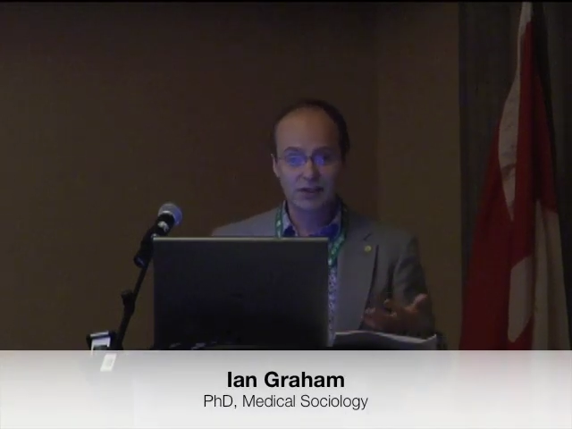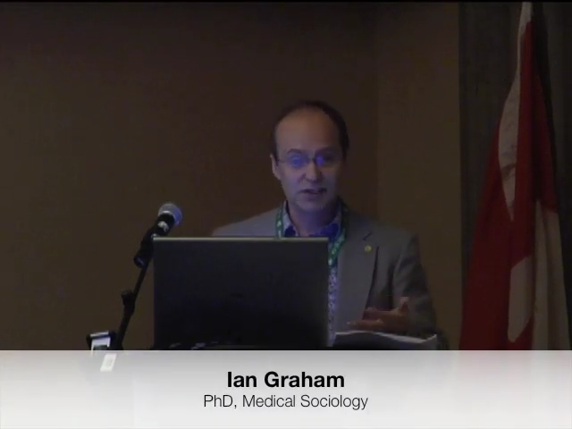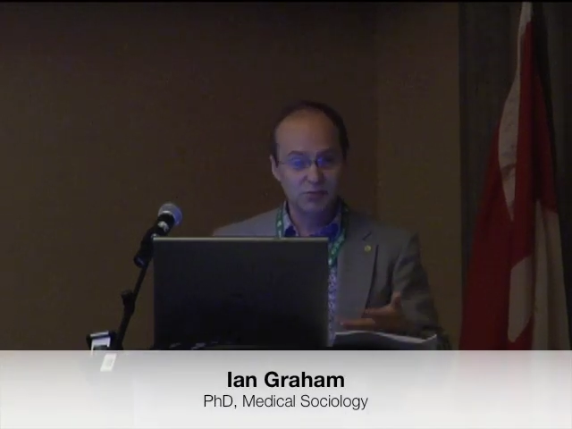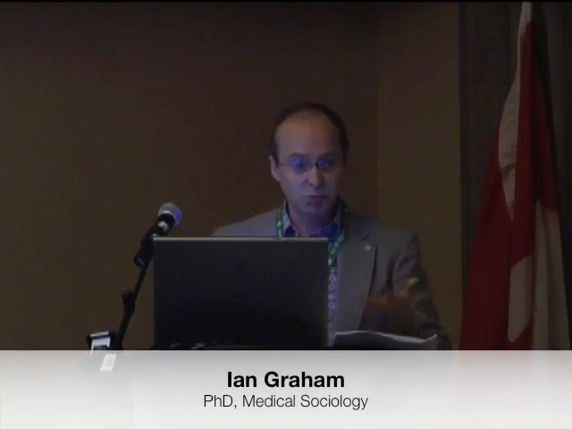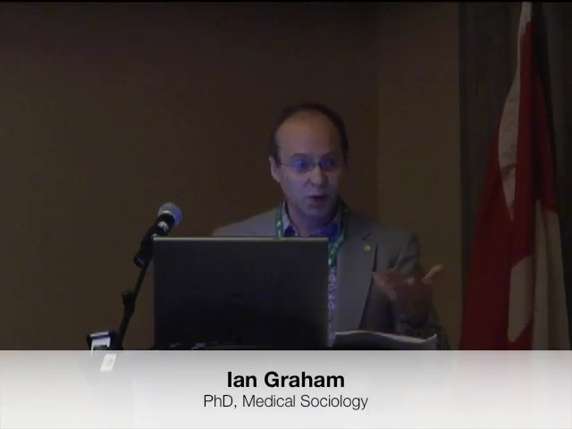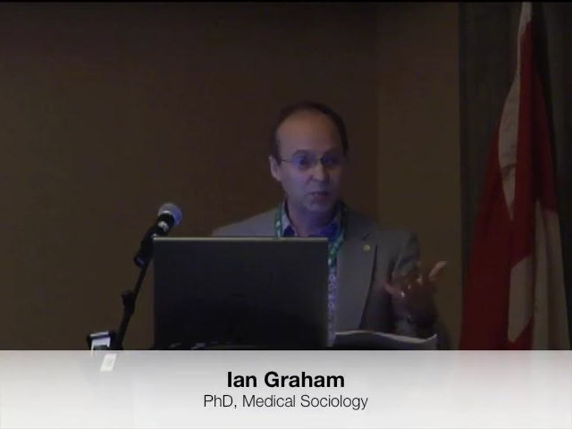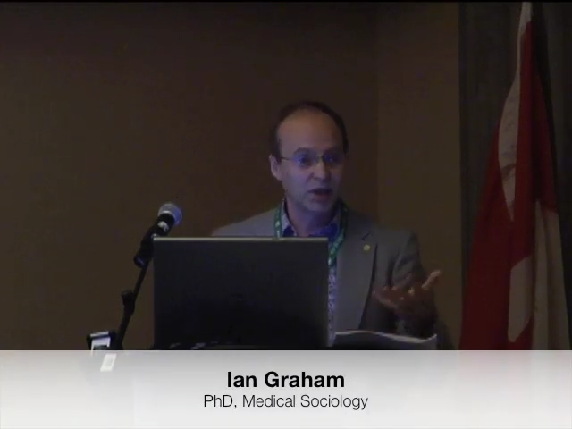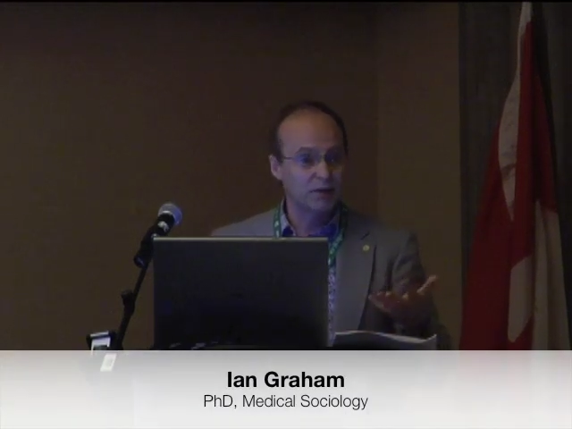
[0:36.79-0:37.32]
This is
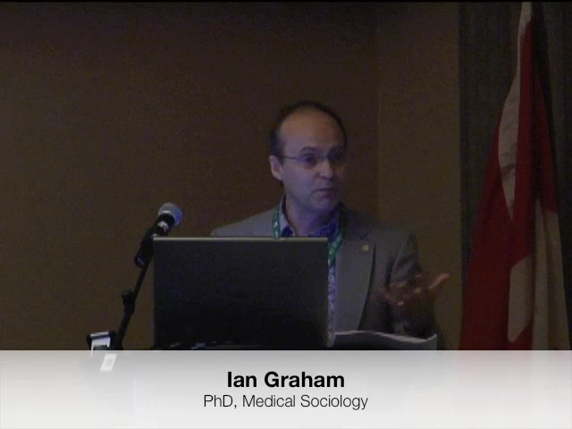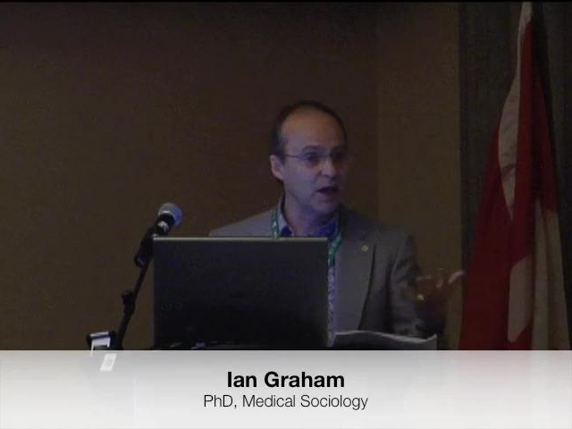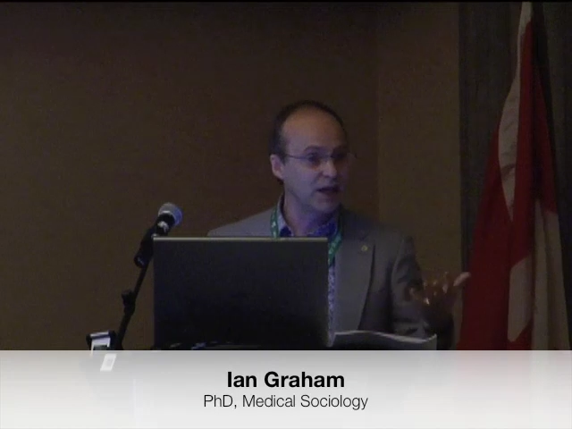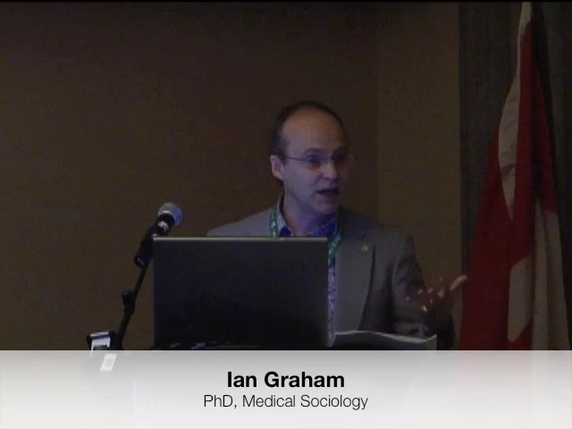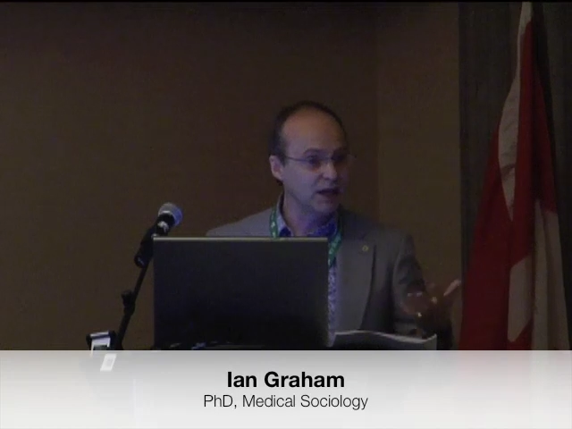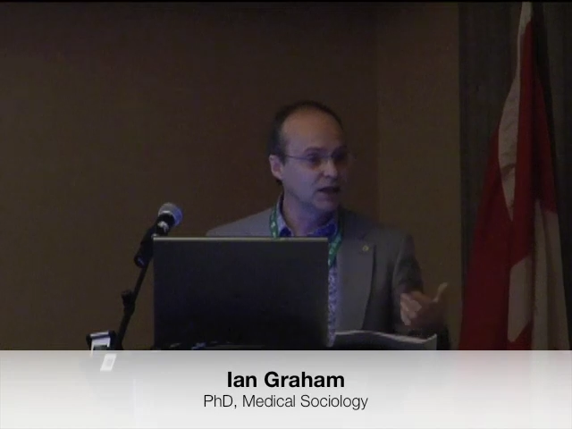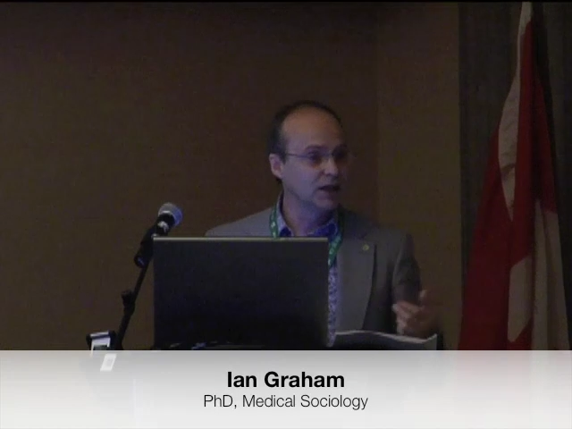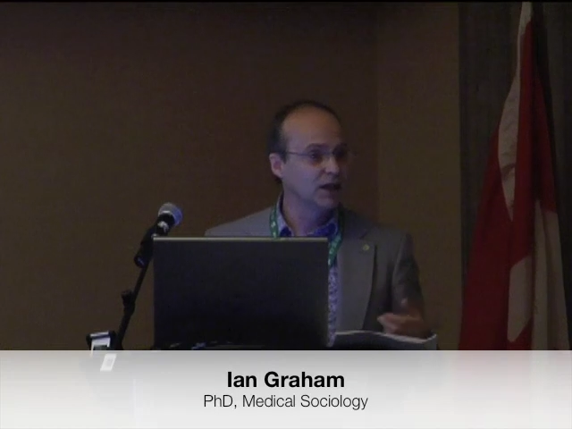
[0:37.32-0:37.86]
public
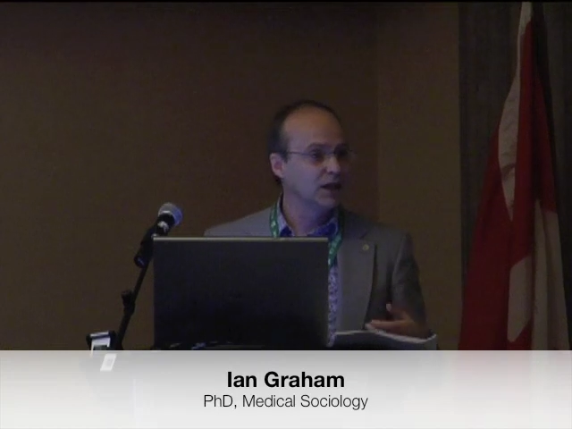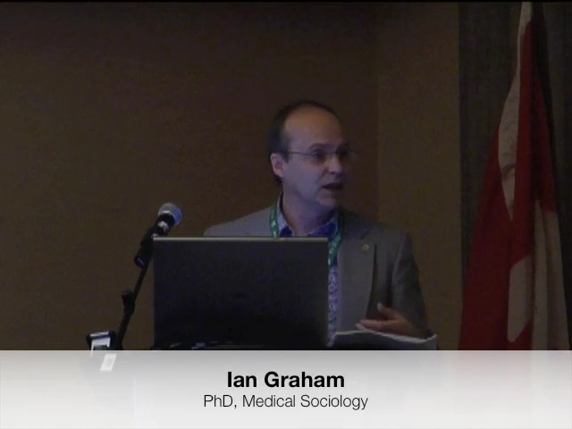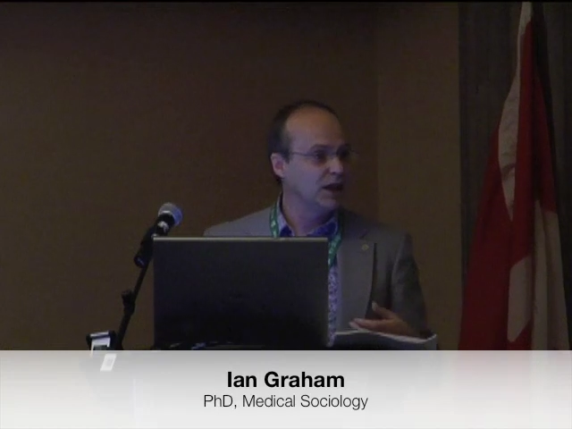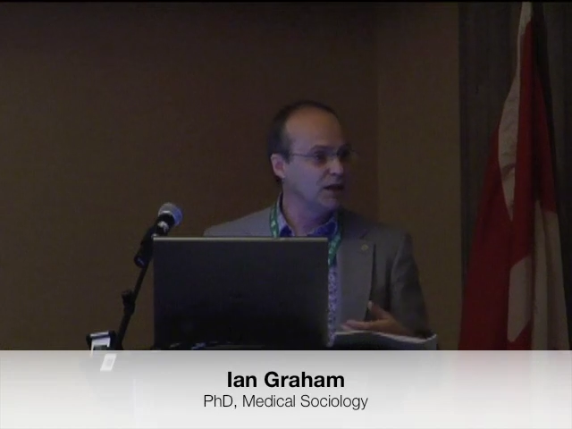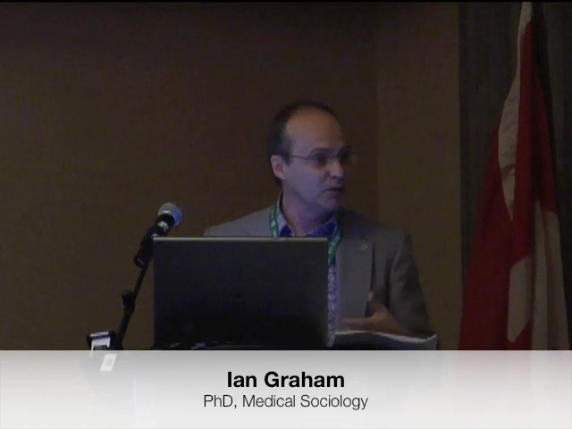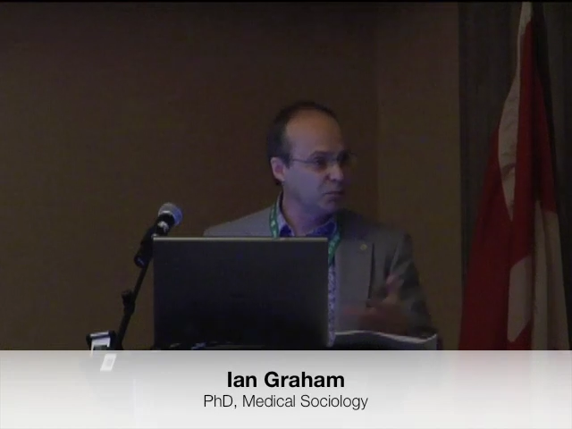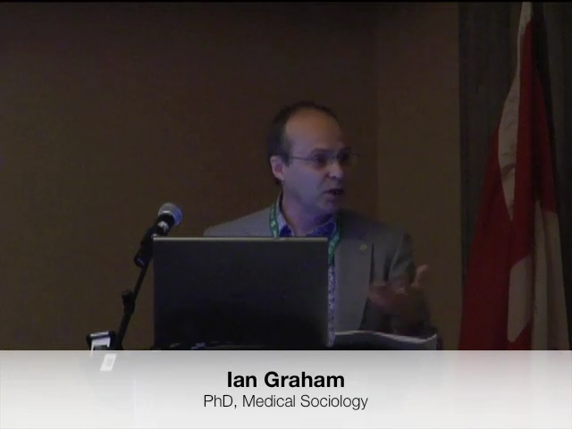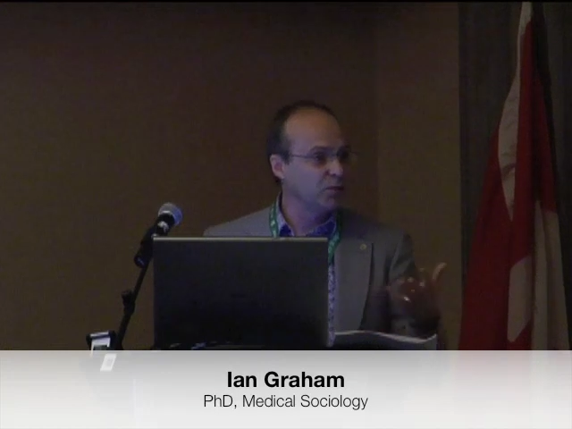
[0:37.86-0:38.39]
money,
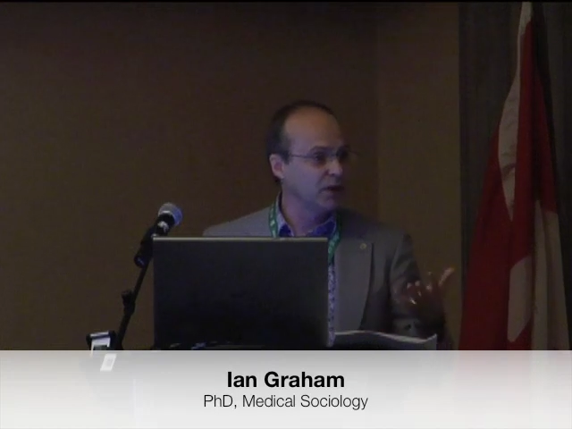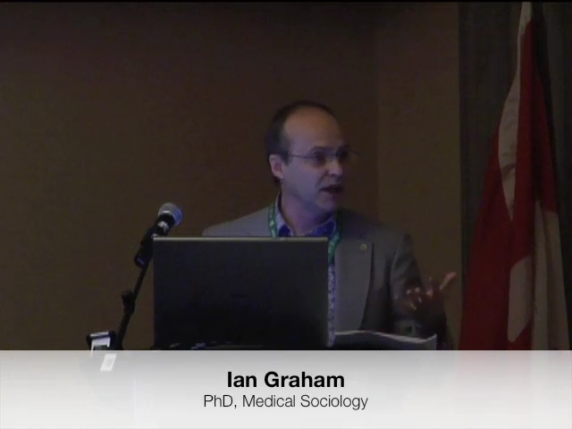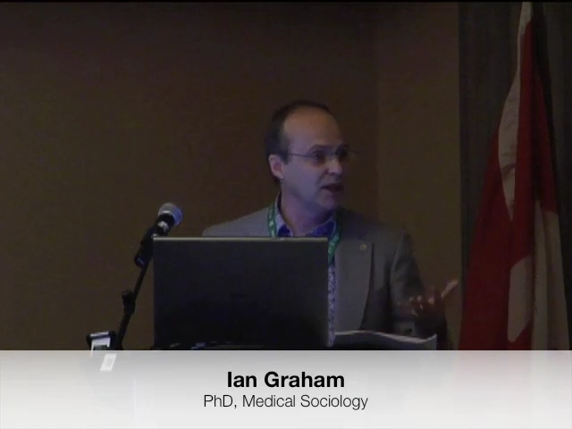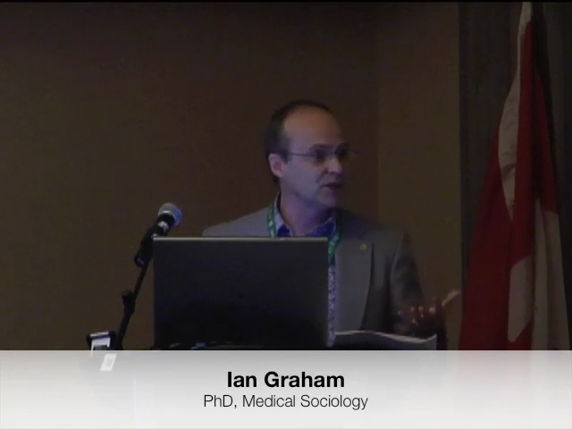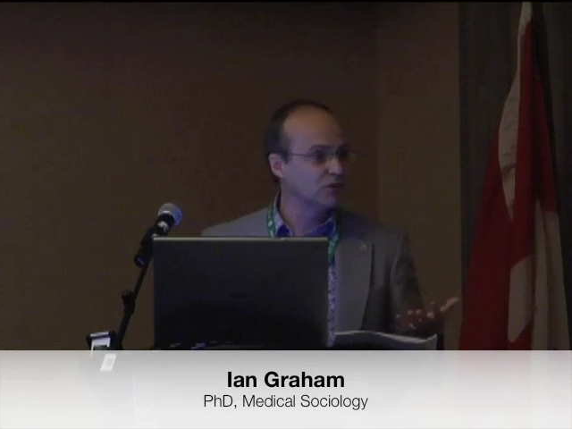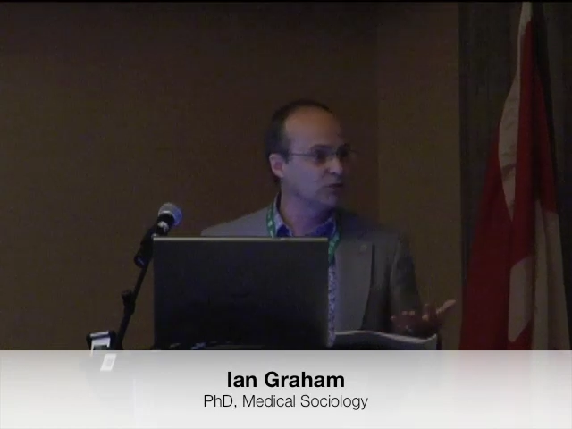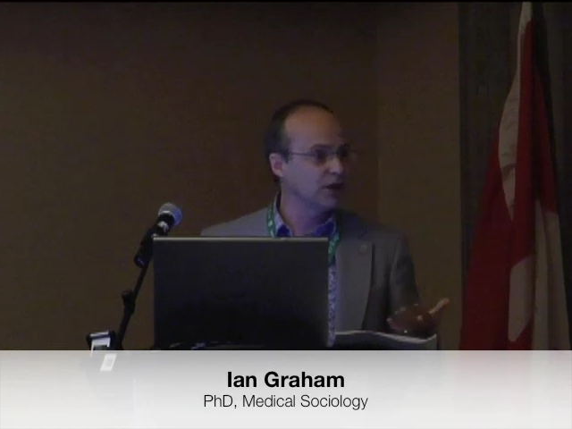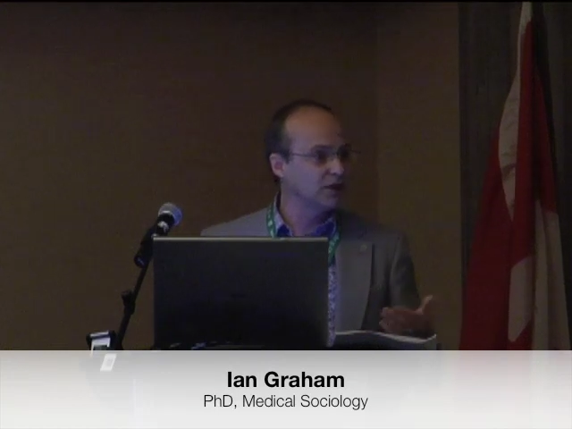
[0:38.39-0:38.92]
and the public
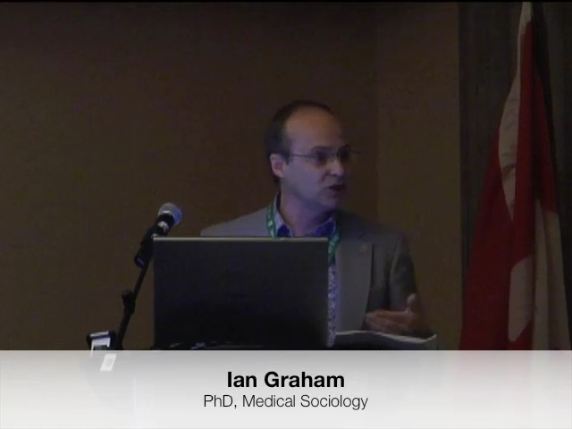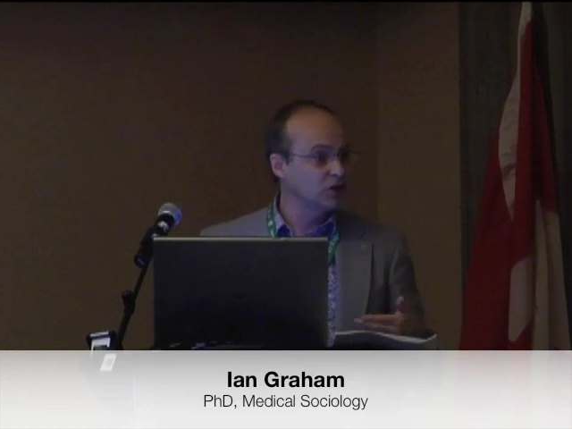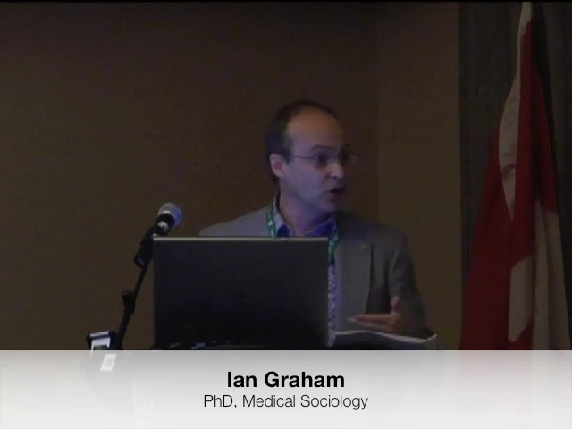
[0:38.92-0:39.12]
has a right